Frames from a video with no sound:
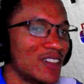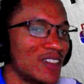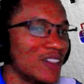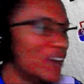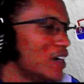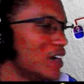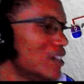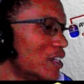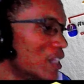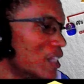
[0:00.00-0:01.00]
right?
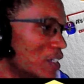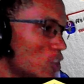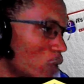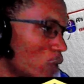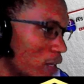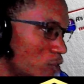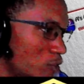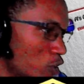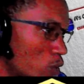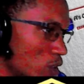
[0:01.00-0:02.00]
So we have
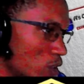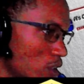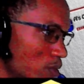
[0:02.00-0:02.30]
3/4